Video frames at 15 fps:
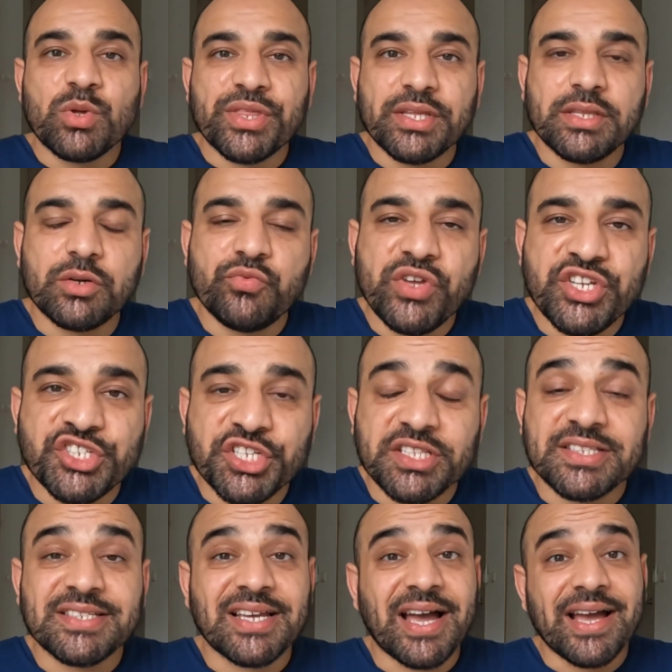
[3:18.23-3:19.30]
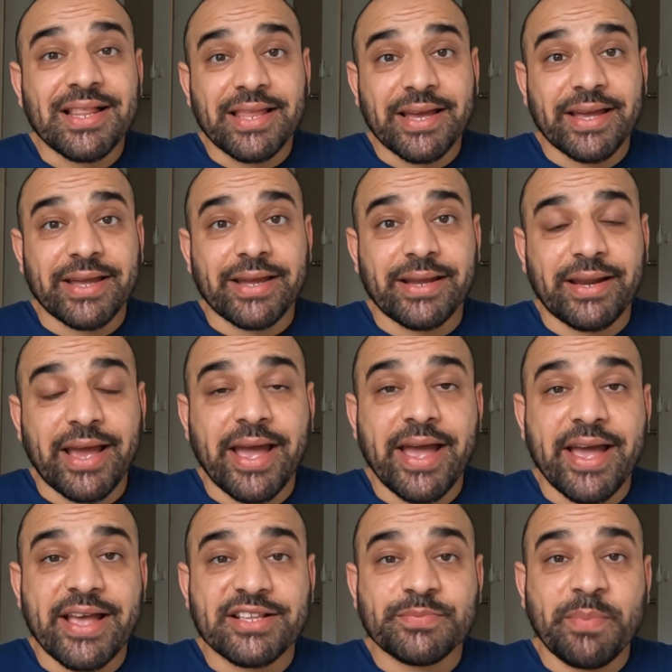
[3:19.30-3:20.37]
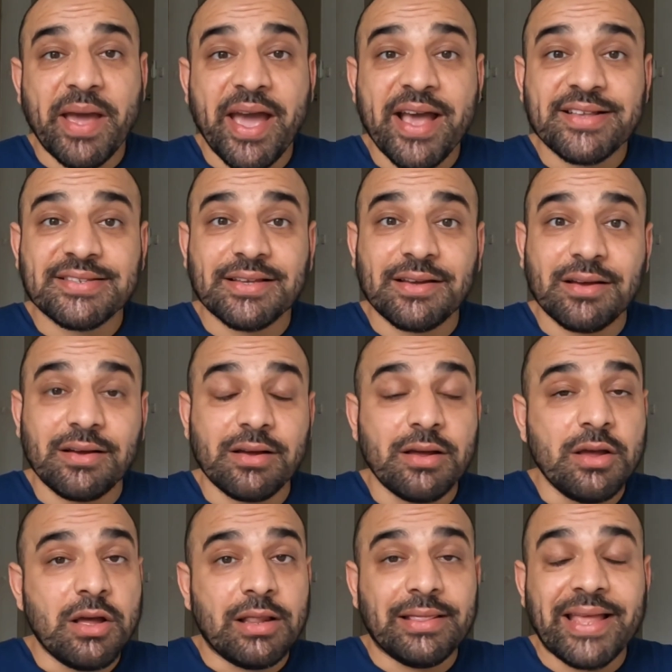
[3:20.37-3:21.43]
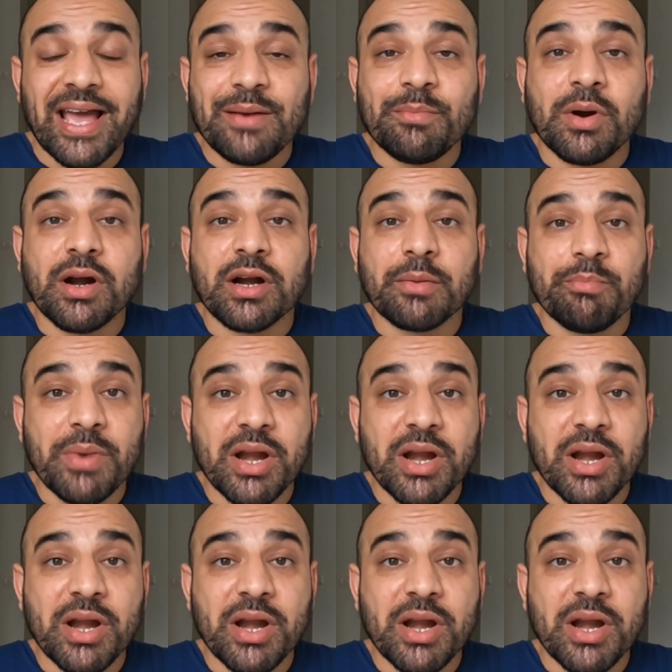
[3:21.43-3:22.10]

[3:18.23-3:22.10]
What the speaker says: within the region, Thailand has passed a landmark